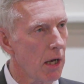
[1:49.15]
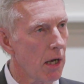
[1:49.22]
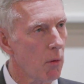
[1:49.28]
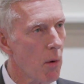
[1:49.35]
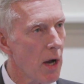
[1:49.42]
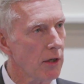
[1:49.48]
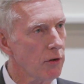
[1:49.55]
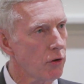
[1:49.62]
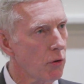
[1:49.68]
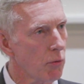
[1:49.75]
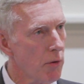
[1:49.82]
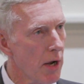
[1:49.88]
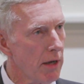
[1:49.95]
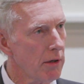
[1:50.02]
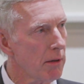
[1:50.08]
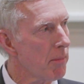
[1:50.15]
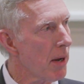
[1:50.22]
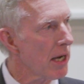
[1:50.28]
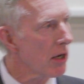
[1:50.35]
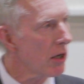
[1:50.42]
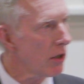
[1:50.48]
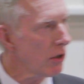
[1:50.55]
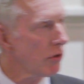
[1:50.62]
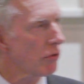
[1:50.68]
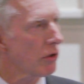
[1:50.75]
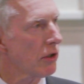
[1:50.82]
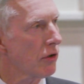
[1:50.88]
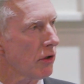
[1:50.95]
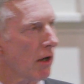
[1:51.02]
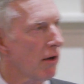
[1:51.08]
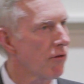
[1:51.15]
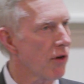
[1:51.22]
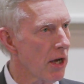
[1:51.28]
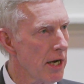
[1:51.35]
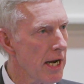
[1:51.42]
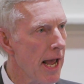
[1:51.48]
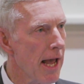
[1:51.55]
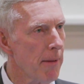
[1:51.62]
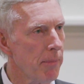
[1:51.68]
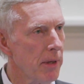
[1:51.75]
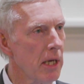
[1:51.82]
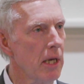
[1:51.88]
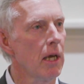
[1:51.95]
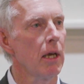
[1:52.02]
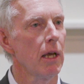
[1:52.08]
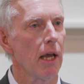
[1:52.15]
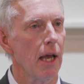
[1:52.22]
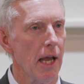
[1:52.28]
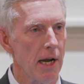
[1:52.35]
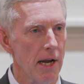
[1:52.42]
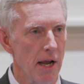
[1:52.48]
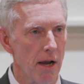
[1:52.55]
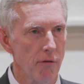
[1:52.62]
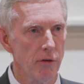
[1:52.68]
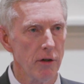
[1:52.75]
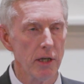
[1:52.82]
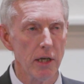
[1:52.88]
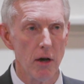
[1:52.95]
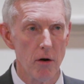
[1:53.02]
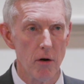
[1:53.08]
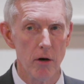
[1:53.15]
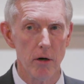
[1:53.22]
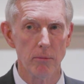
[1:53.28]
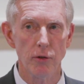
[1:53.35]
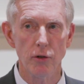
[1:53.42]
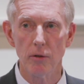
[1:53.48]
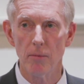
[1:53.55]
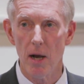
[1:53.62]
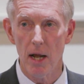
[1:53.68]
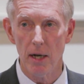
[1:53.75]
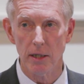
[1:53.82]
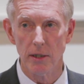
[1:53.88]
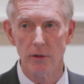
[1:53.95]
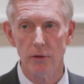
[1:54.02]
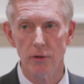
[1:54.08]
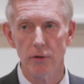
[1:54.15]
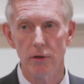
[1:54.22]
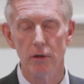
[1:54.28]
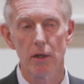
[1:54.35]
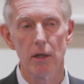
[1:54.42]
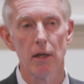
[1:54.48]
while surrounded by hundreds of unhappy and heavily armed Somalis.